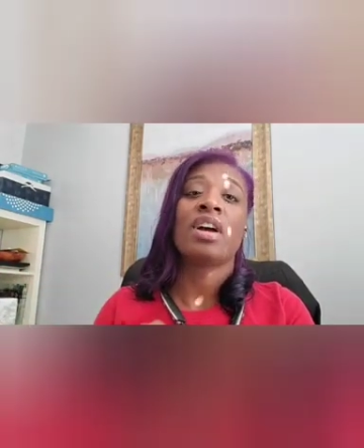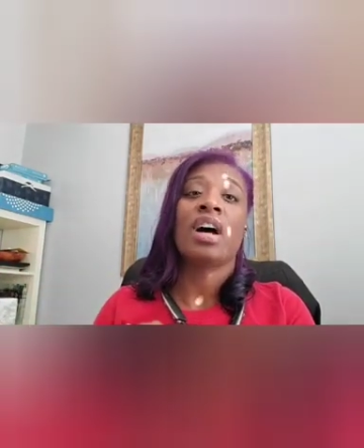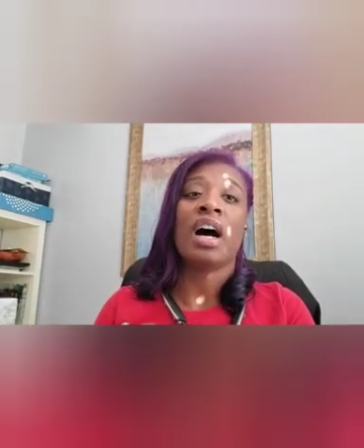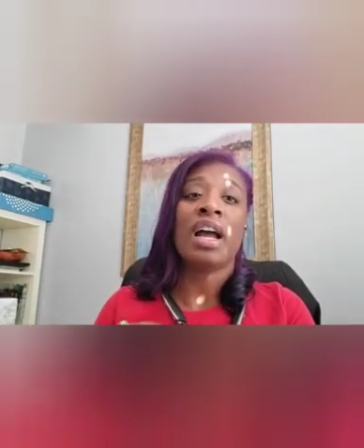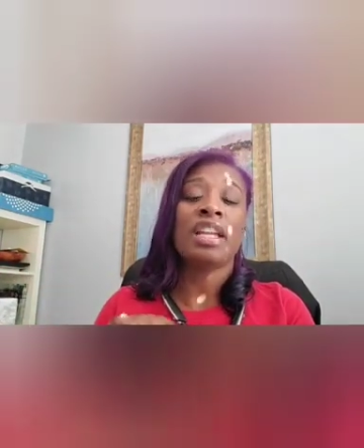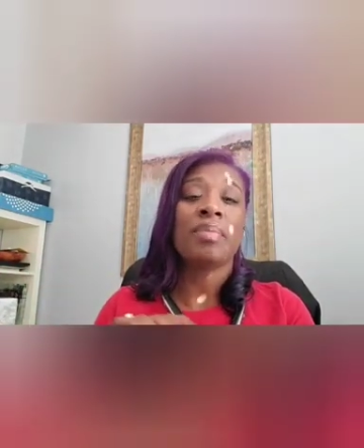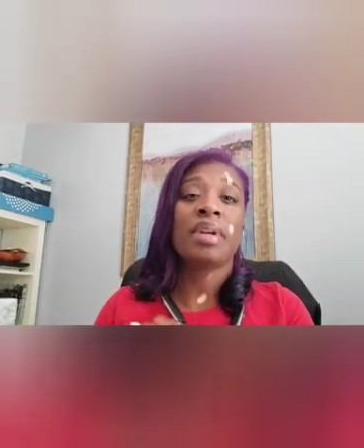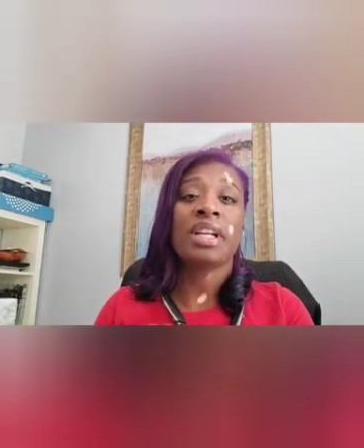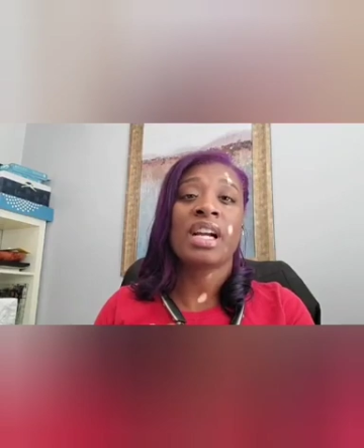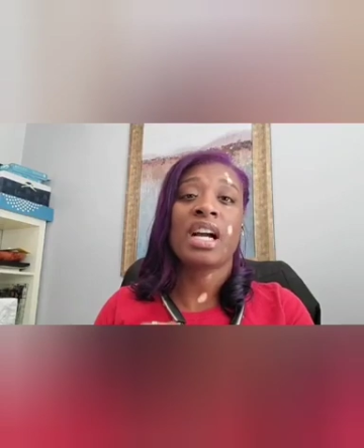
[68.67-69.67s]
Uh,
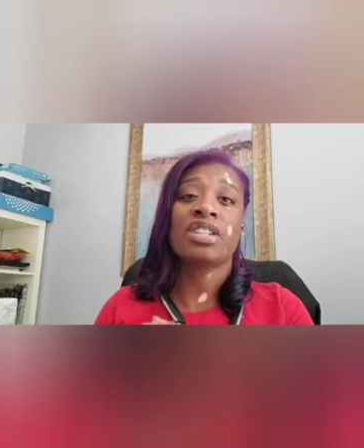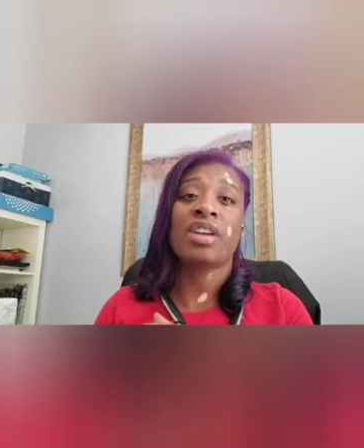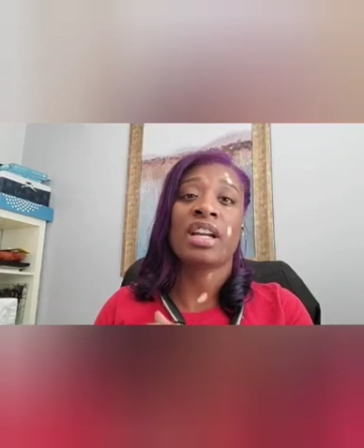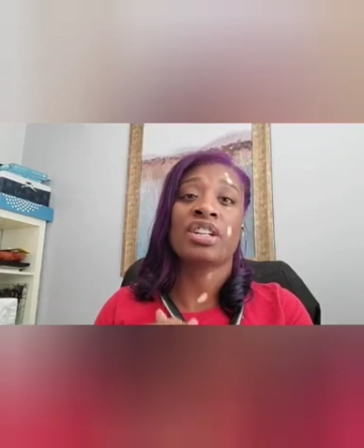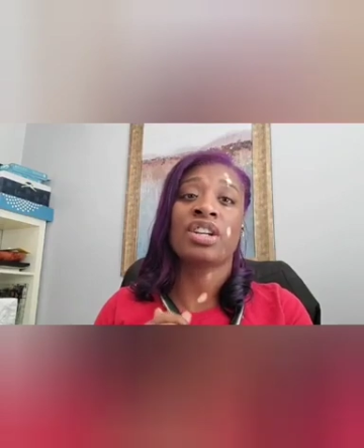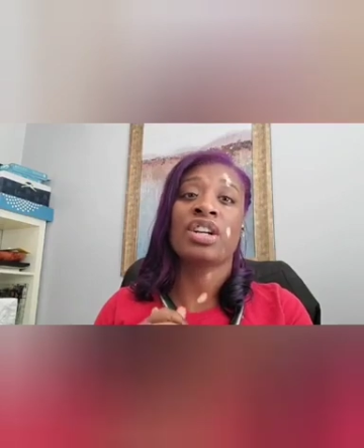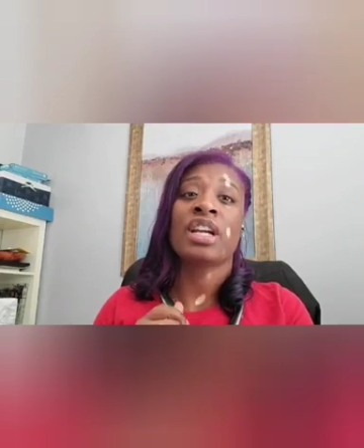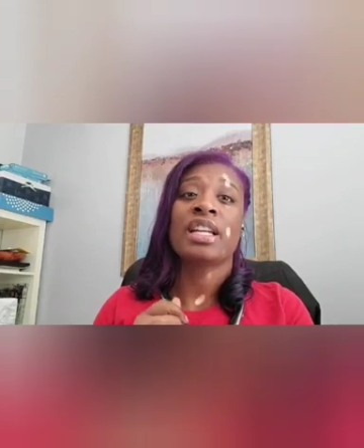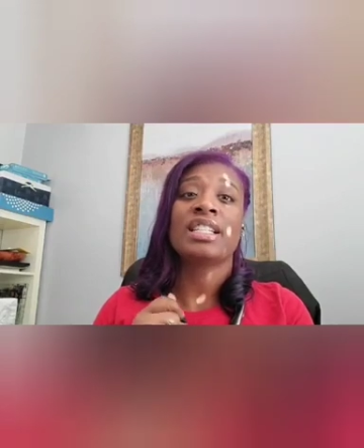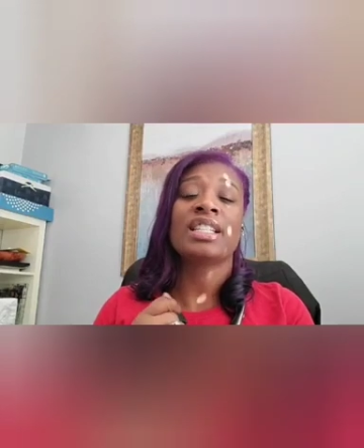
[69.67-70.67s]
independent contractor
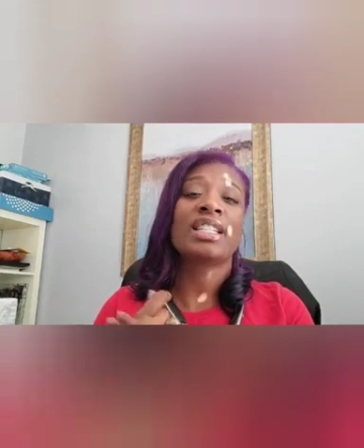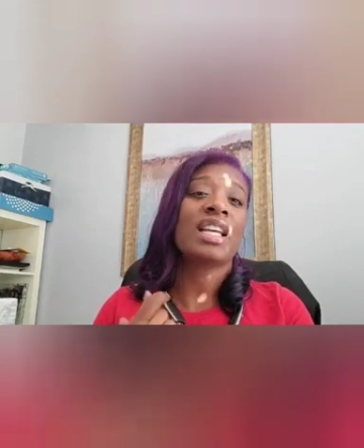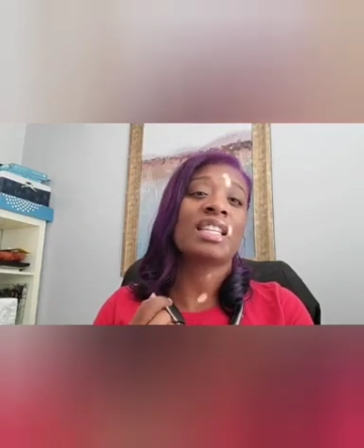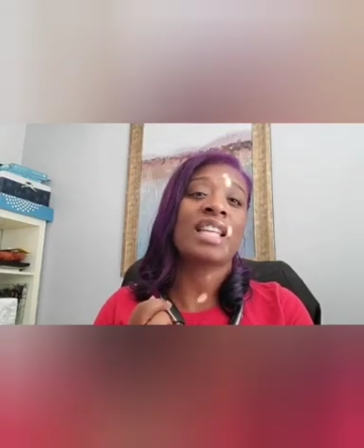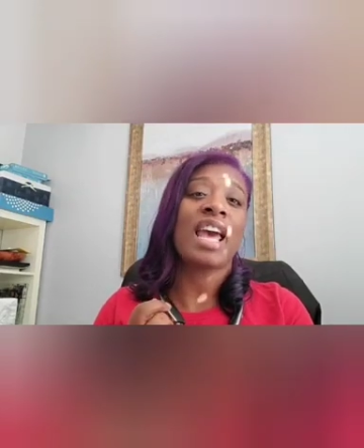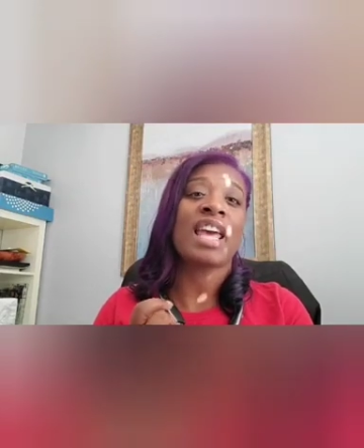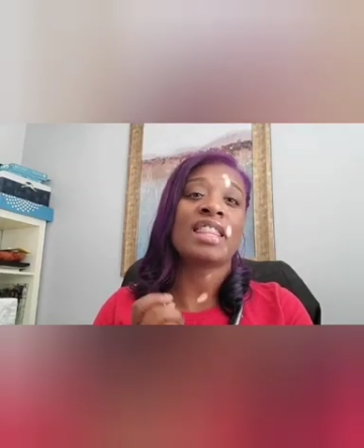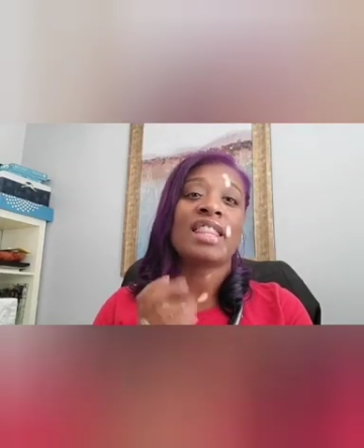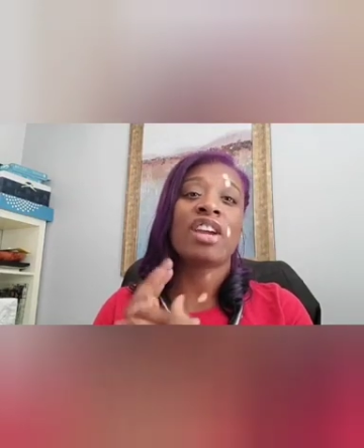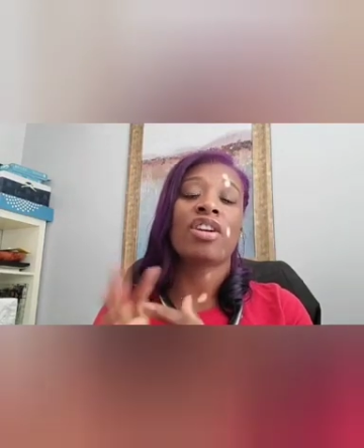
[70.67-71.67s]
just says
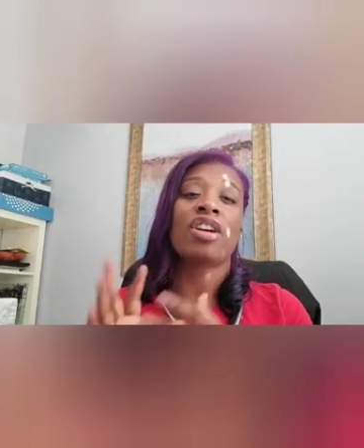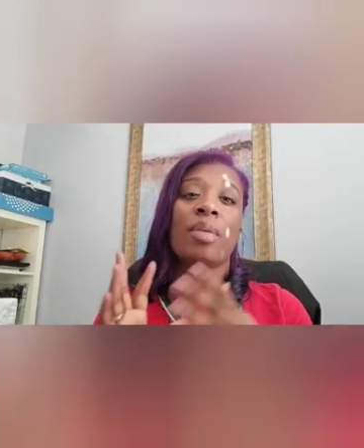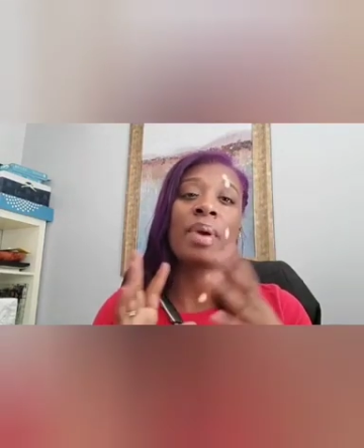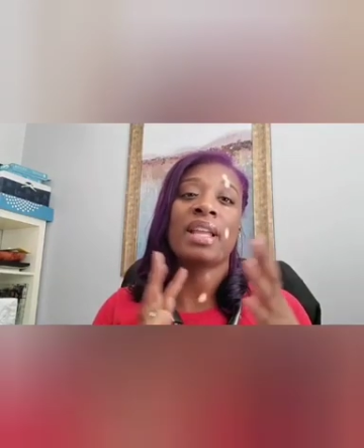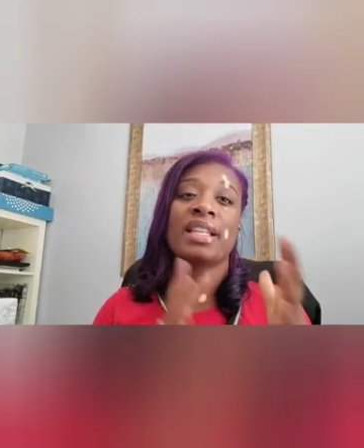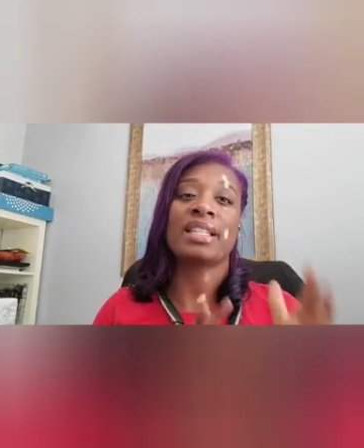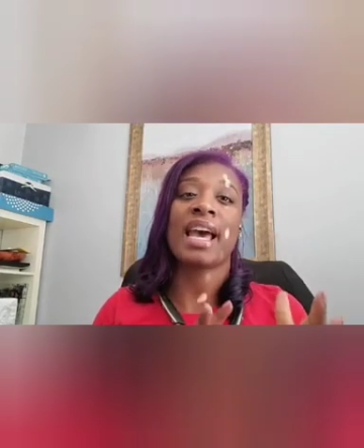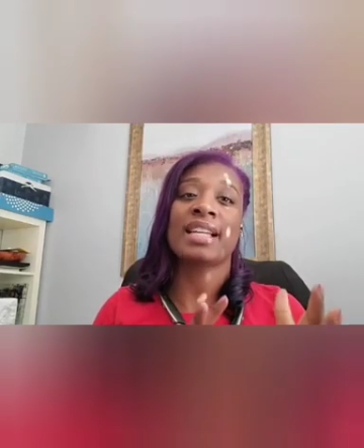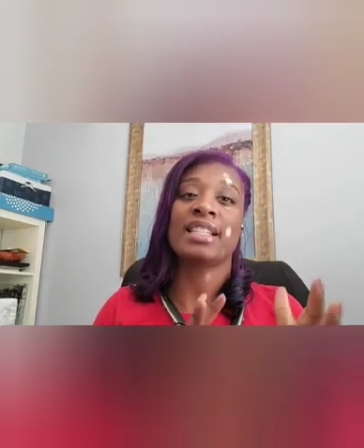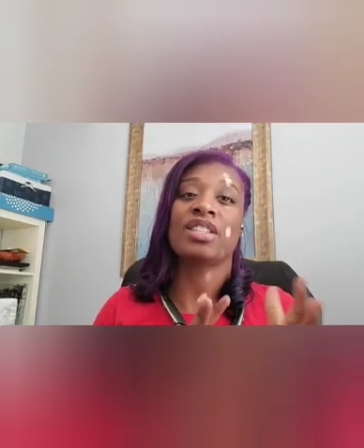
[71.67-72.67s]
that they're going to pay the
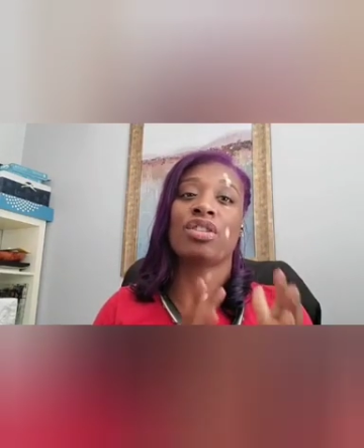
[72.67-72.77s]
taxes,